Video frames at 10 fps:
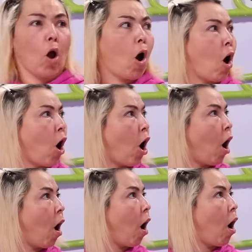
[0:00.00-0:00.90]

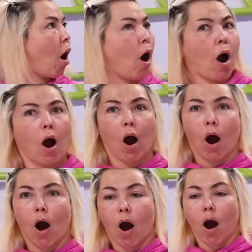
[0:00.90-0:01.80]

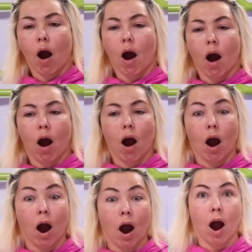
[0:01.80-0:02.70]

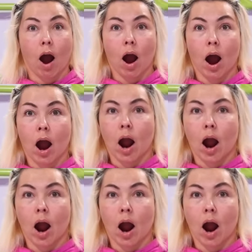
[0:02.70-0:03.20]
The person shown says nothing.